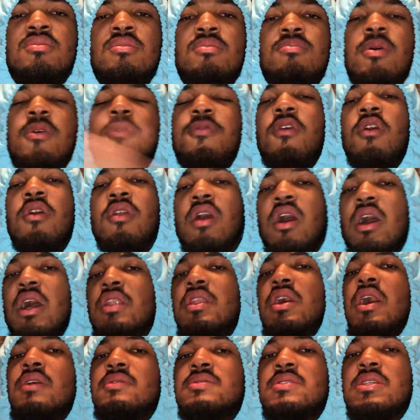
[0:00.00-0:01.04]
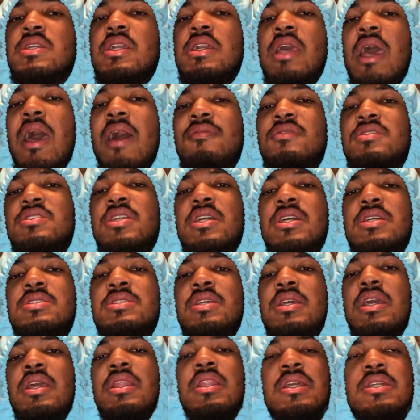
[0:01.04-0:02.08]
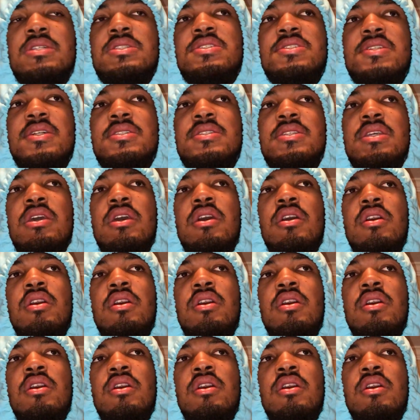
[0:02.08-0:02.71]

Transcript: before the other officer can have a chance to at least just,